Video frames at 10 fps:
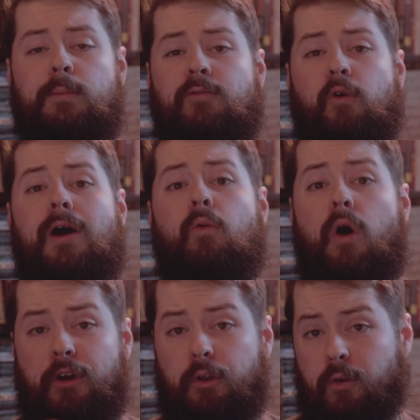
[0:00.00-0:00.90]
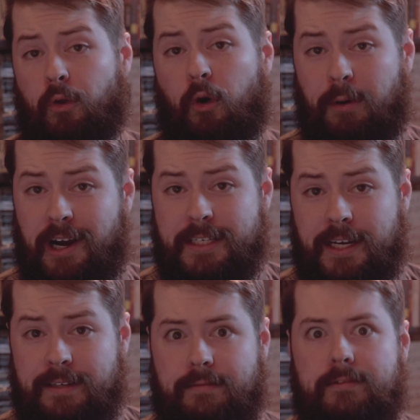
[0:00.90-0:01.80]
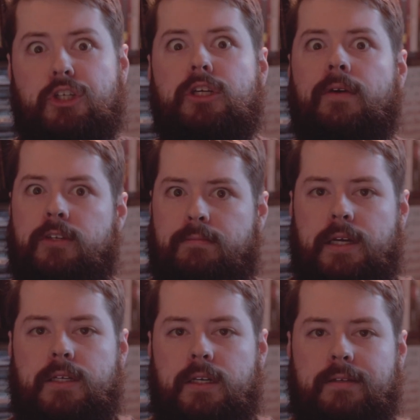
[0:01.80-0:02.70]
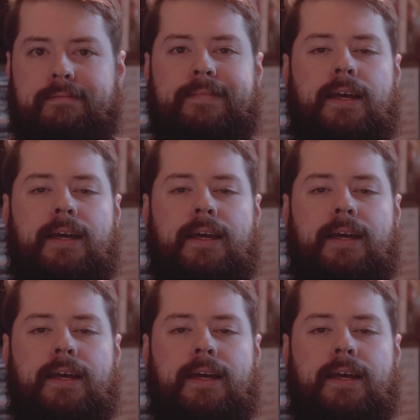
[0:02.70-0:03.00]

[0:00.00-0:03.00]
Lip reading: Before I walk you through the whole process, let's just cover some basics.